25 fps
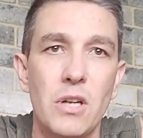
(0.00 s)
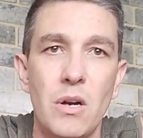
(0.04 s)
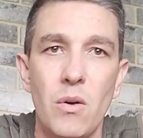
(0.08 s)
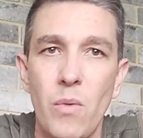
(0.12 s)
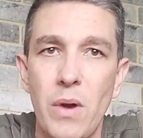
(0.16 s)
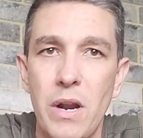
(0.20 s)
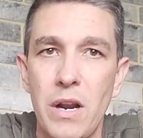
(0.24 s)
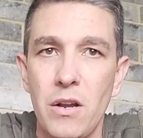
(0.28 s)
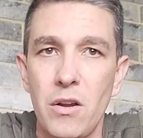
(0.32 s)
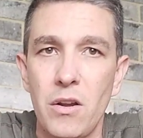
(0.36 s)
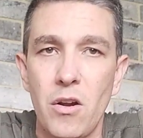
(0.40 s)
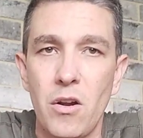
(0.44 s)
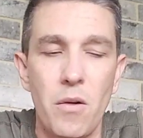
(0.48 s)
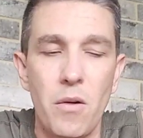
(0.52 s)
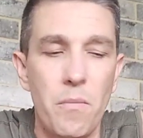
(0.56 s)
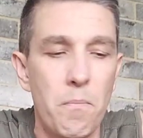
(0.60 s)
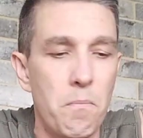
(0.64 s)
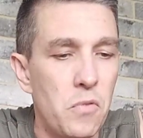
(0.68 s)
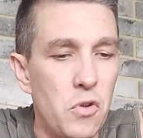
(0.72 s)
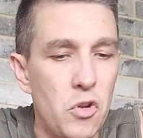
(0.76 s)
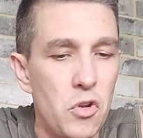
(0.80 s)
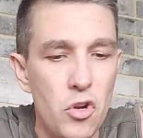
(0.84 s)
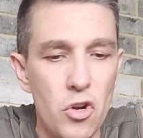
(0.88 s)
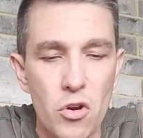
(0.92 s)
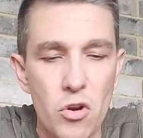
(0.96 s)
I went and
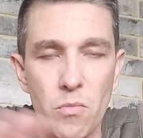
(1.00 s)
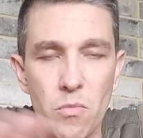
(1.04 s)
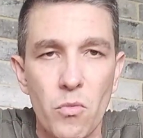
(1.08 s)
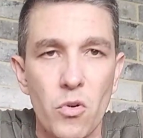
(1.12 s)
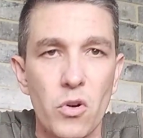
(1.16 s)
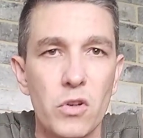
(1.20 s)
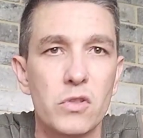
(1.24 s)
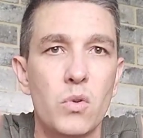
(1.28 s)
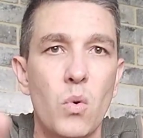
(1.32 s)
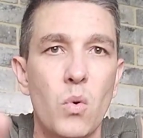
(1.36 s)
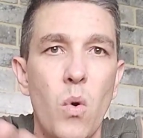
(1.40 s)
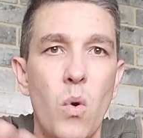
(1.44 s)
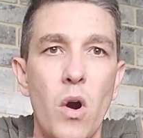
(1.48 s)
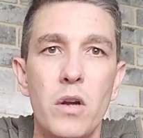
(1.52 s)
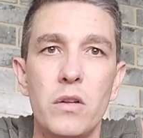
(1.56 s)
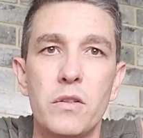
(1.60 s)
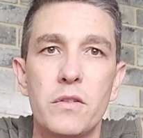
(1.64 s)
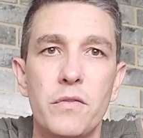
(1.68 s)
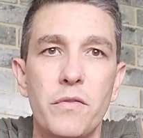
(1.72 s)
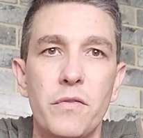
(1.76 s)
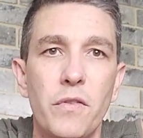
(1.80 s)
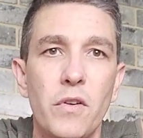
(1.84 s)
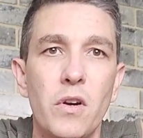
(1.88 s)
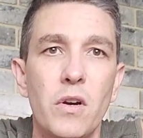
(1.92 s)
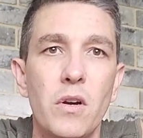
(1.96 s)
got numerous
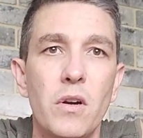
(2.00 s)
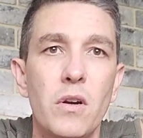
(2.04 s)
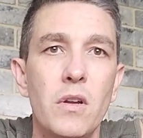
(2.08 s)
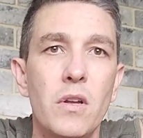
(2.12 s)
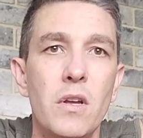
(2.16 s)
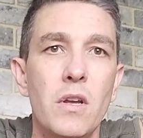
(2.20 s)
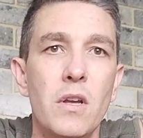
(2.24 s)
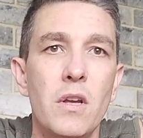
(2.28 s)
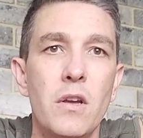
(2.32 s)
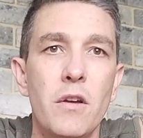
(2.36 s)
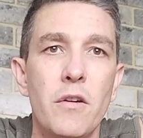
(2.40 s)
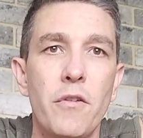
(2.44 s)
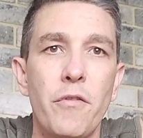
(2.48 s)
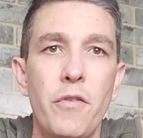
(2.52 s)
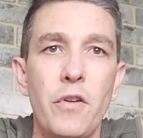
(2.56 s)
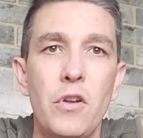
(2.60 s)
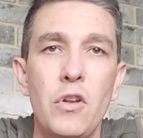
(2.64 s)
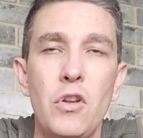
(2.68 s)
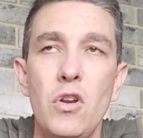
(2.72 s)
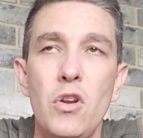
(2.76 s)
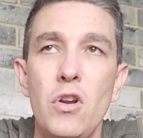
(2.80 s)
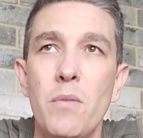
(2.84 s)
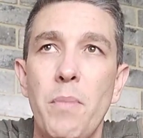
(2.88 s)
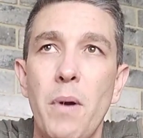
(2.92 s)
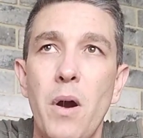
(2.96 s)
quotes for for
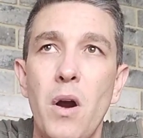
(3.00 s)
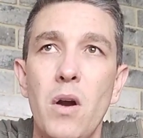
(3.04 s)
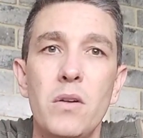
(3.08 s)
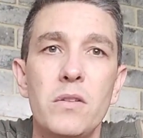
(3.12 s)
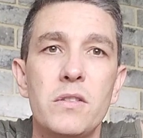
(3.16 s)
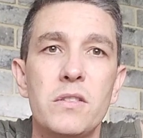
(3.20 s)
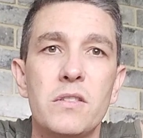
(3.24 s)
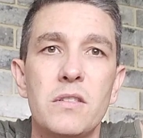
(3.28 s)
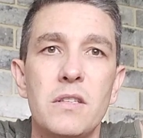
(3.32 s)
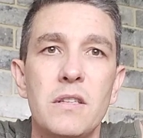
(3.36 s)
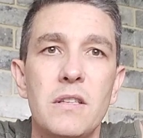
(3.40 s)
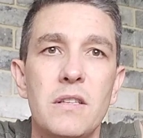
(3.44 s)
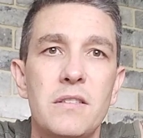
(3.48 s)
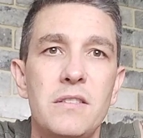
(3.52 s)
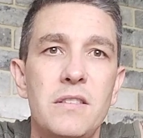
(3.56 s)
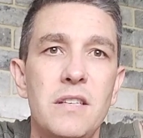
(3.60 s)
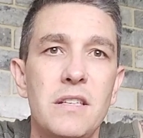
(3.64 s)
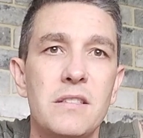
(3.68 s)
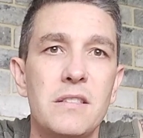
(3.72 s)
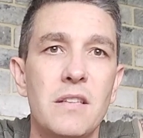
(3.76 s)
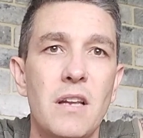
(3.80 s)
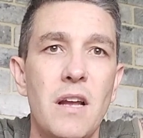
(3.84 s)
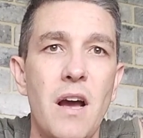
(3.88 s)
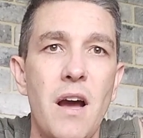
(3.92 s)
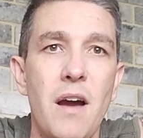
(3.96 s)
new boats in the
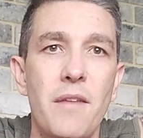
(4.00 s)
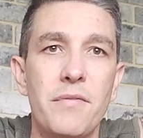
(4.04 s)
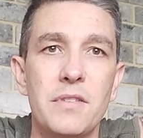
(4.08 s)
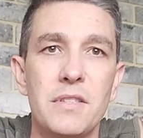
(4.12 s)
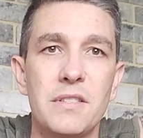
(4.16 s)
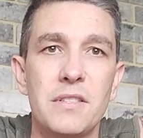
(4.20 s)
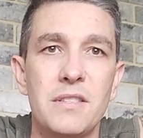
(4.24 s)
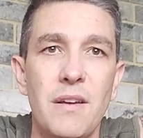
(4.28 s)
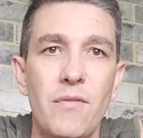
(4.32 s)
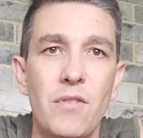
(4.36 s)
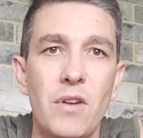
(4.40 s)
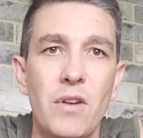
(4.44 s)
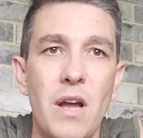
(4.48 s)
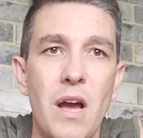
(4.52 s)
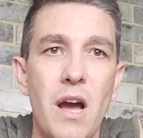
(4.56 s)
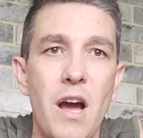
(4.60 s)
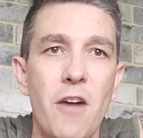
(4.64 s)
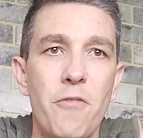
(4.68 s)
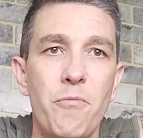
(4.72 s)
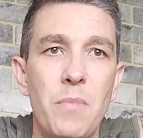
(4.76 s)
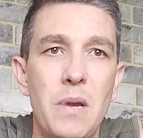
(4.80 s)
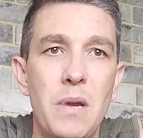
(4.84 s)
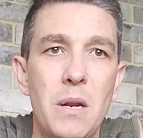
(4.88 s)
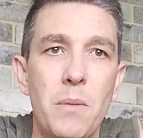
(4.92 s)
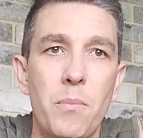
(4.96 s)
six and a half to seven and a
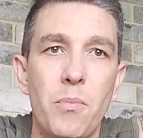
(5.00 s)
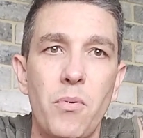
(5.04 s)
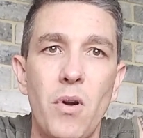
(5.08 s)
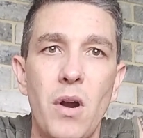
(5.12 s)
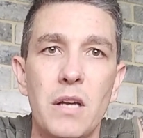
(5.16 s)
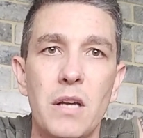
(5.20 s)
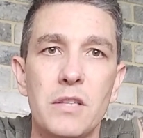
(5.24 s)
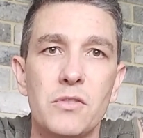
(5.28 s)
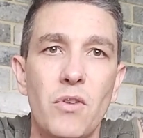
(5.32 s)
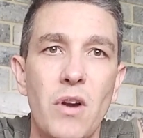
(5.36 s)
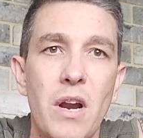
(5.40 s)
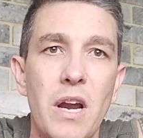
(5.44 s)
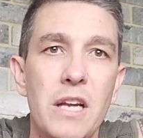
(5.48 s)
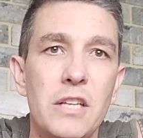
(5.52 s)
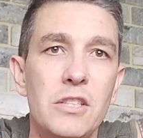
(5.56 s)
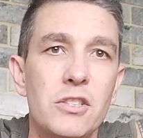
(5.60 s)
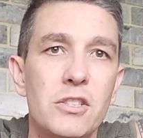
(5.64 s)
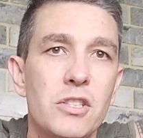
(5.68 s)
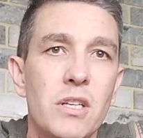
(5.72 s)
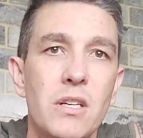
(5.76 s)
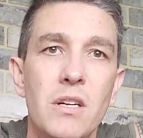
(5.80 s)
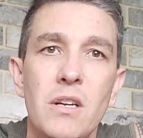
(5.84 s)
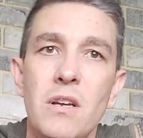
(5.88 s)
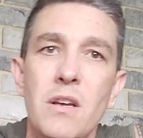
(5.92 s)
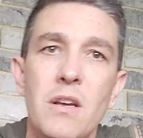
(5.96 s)
half meter price
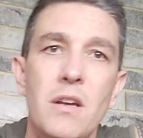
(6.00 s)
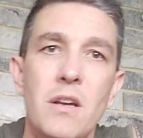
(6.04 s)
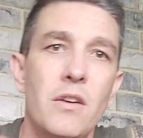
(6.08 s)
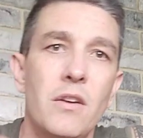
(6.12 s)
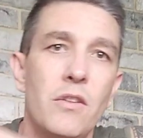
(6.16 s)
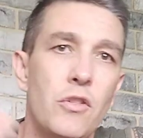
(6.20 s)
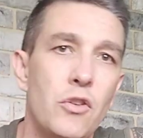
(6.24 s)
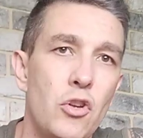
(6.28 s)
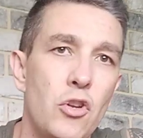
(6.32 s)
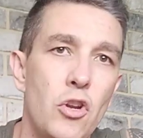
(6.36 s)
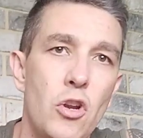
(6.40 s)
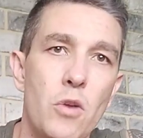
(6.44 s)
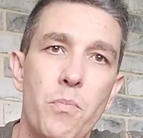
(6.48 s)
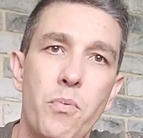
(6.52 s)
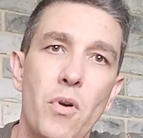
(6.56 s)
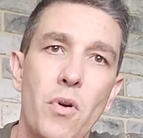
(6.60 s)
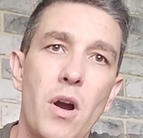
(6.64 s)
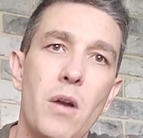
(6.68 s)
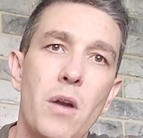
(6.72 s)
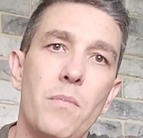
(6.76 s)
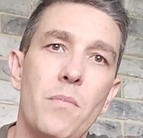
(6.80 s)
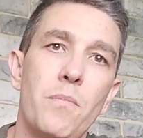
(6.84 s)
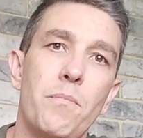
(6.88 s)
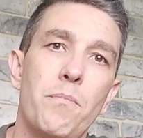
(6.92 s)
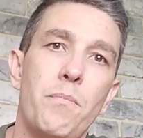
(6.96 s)
range new
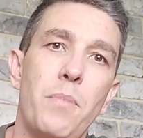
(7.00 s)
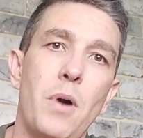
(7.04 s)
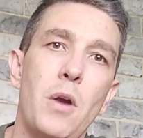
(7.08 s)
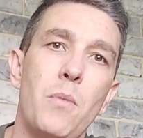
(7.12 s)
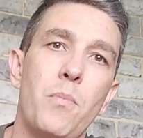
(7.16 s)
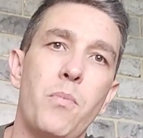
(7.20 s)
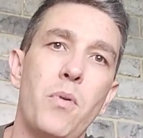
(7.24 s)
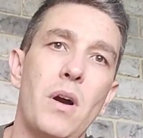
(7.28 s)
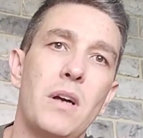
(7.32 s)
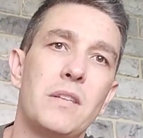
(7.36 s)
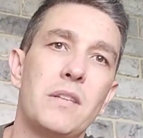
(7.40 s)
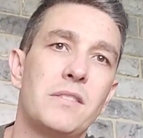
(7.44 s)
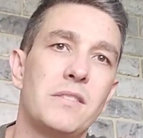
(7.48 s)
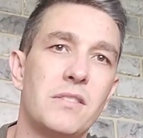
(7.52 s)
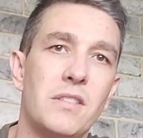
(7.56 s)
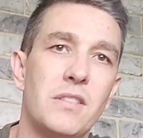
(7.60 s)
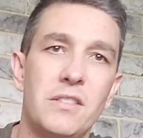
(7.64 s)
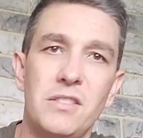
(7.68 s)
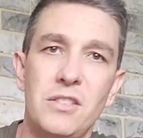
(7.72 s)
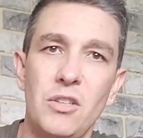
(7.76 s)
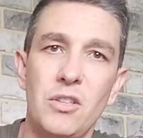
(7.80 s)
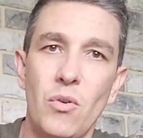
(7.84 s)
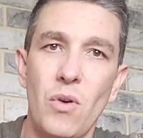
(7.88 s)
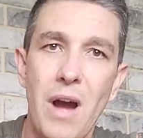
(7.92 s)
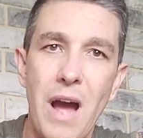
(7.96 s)
pro- boat prices are
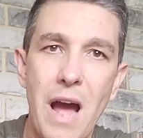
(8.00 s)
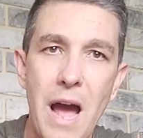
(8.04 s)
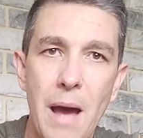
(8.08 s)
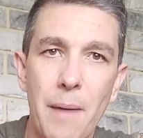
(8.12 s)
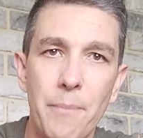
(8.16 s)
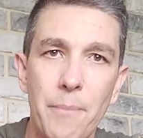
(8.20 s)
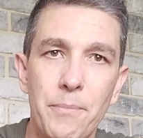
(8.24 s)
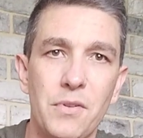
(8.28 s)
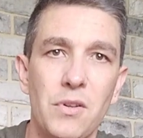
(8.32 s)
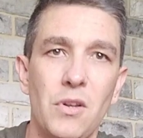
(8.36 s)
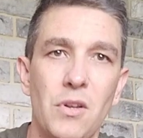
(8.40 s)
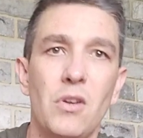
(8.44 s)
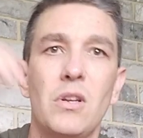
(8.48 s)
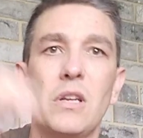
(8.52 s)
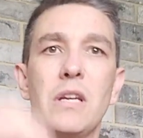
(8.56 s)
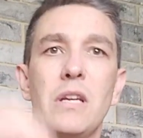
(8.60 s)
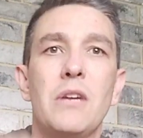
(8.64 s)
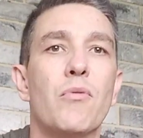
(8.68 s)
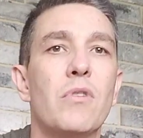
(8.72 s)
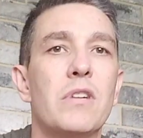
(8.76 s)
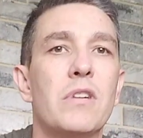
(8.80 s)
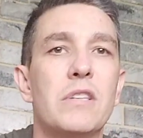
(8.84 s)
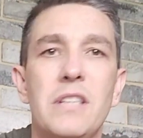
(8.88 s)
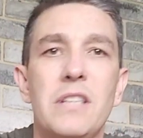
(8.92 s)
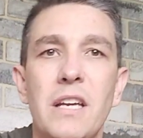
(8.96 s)
still absolutely
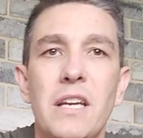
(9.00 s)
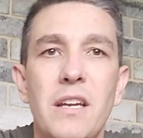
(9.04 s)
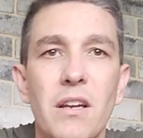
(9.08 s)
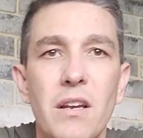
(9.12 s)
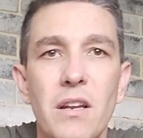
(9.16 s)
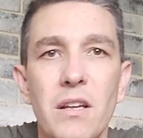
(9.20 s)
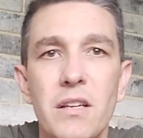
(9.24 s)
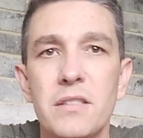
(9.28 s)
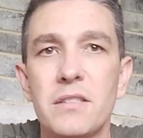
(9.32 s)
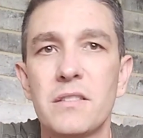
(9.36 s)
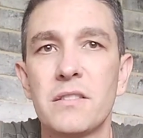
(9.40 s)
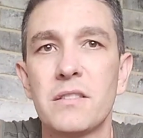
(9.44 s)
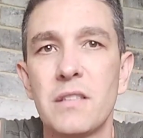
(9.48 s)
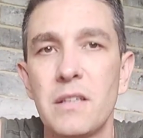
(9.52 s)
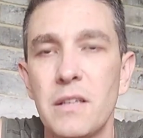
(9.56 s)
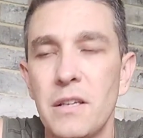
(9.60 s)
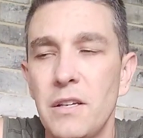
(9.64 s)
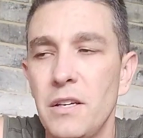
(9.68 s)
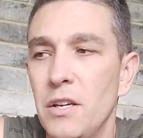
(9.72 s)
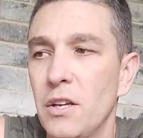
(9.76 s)
ridiculous.